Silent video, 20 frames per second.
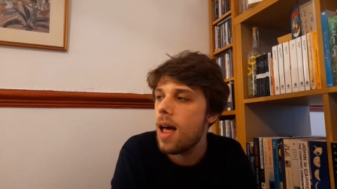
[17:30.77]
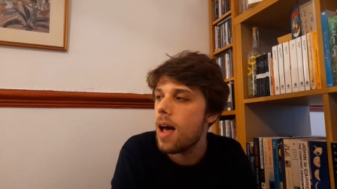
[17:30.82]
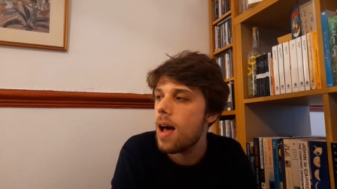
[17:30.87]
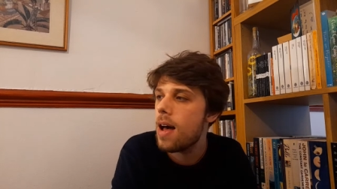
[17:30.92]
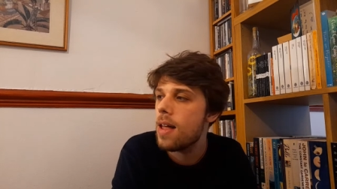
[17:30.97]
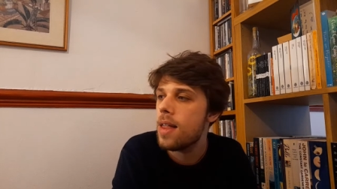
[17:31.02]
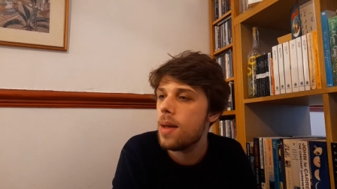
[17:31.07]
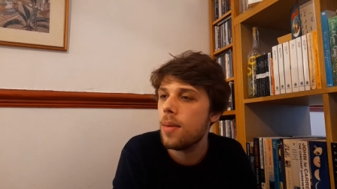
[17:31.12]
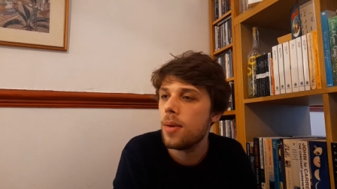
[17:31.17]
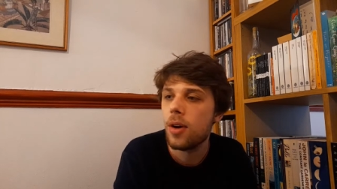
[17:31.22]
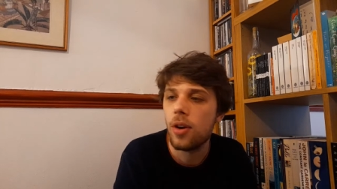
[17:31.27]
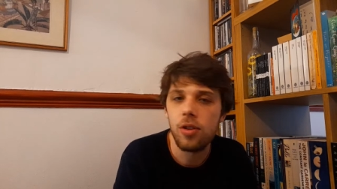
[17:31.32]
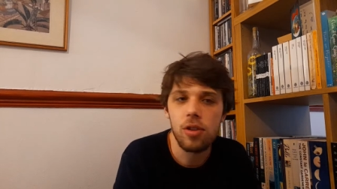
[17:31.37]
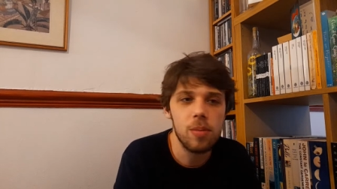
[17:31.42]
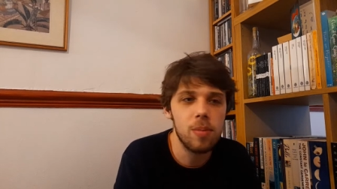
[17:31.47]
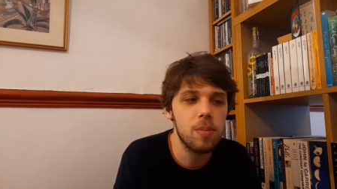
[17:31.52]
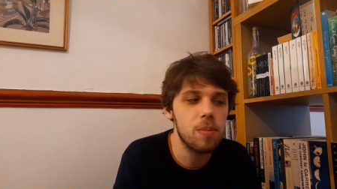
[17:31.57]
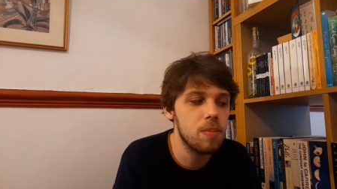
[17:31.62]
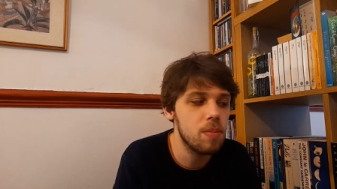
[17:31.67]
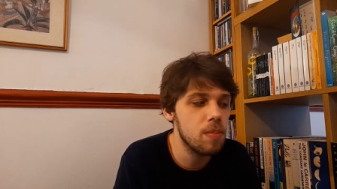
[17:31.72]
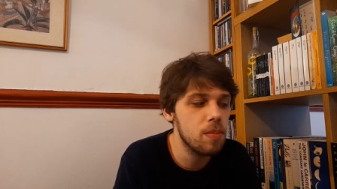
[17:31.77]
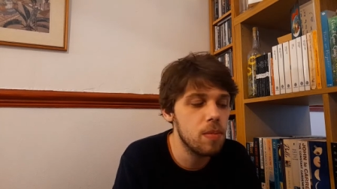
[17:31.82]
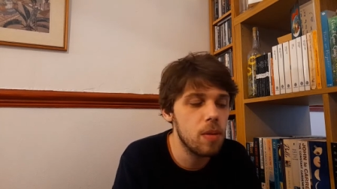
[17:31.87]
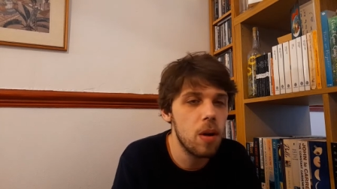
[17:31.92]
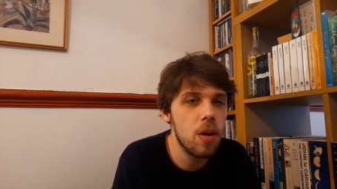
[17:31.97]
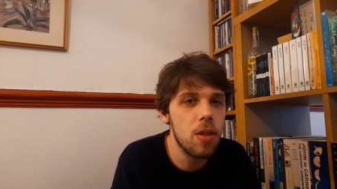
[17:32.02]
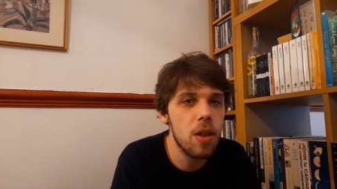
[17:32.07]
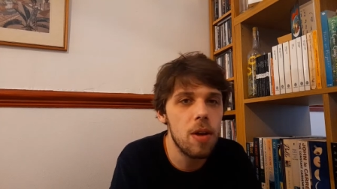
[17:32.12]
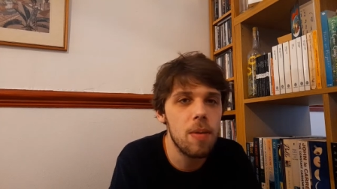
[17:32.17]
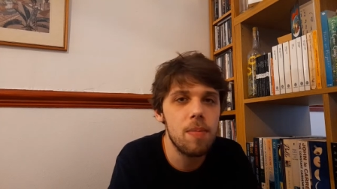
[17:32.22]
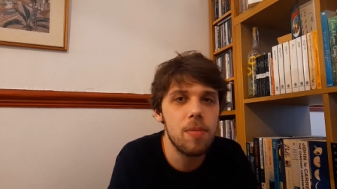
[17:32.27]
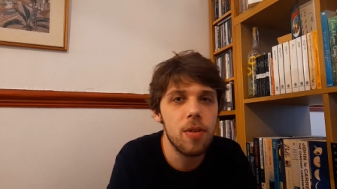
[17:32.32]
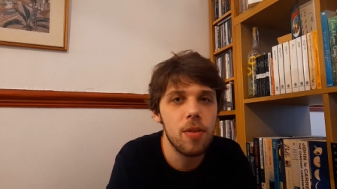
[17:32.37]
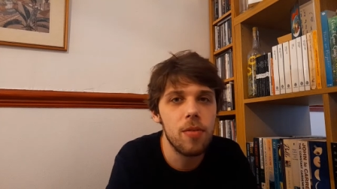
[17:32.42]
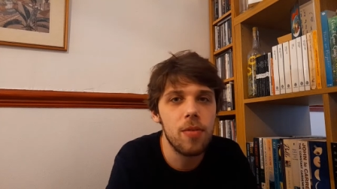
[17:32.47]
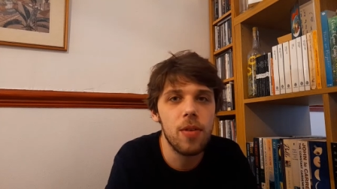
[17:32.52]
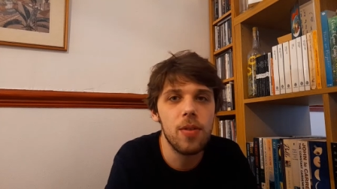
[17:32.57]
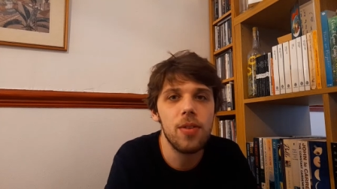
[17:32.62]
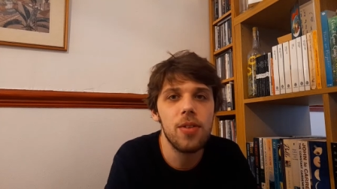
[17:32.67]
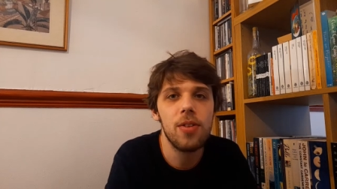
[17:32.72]
and then we've got some other sort of
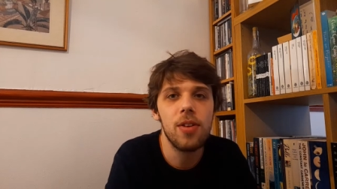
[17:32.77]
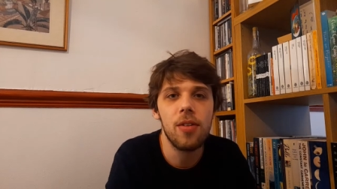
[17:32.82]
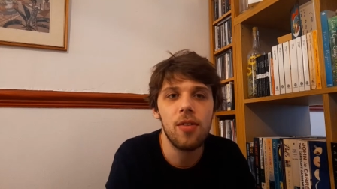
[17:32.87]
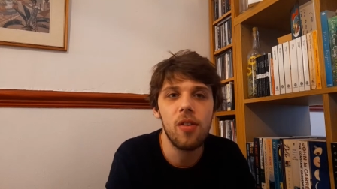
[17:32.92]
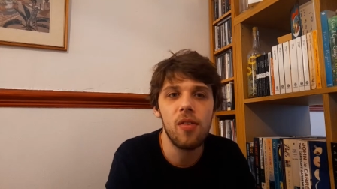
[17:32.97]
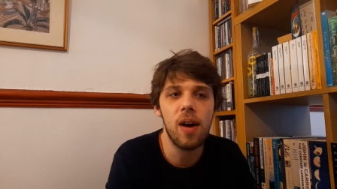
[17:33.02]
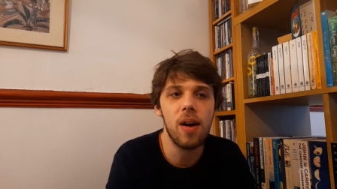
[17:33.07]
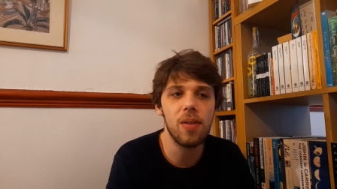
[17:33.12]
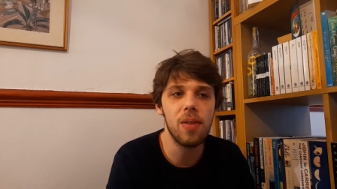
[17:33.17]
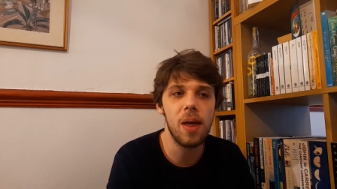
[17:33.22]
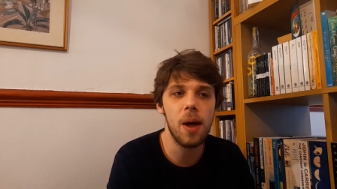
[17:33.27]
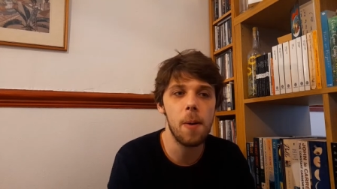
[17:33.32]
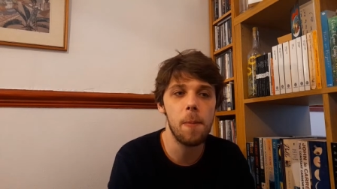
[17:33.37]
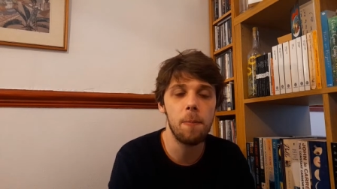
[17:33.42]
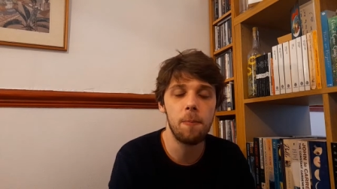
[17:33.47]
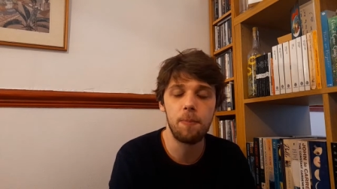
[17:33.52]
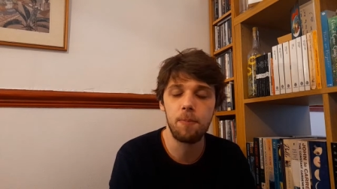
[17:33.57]
fun stuff around that.